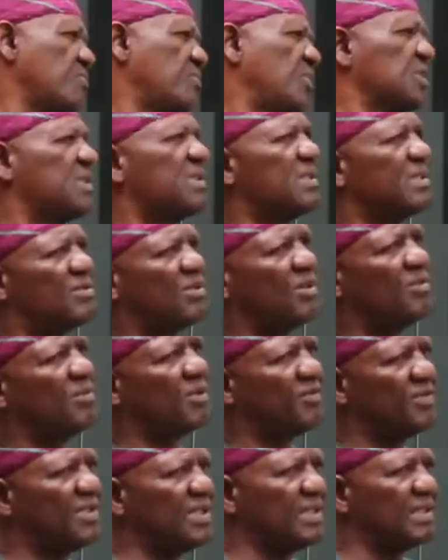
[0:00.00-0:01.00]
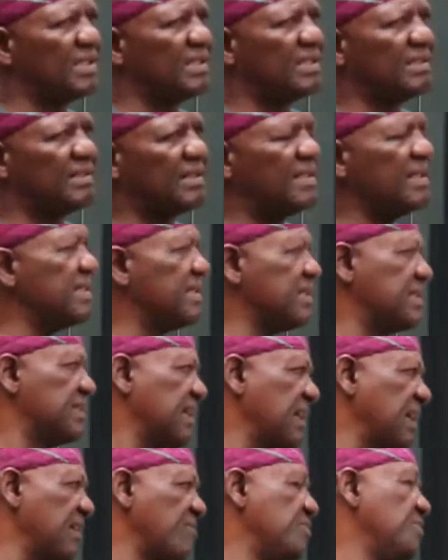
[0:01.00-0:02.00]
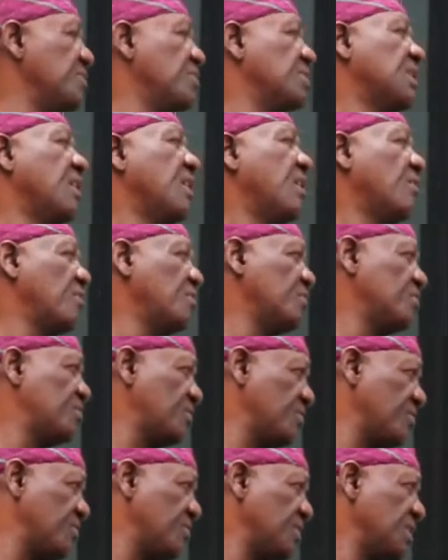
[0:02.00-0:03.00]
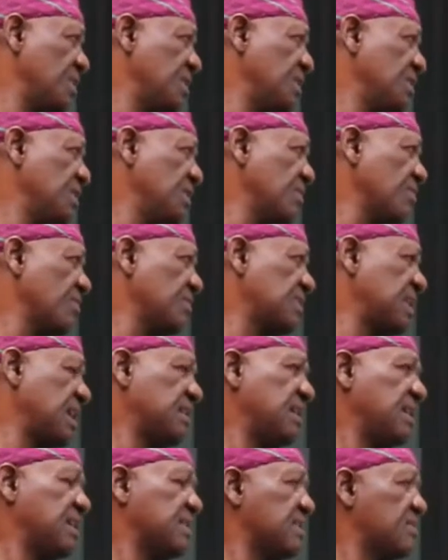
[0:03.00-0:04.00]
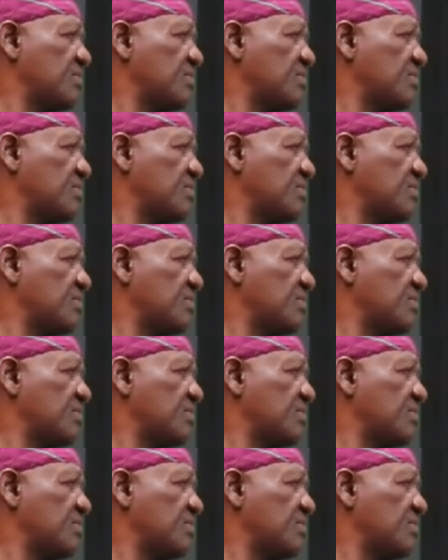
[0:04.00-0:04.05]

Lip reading: but some of these things are beyond our control, and that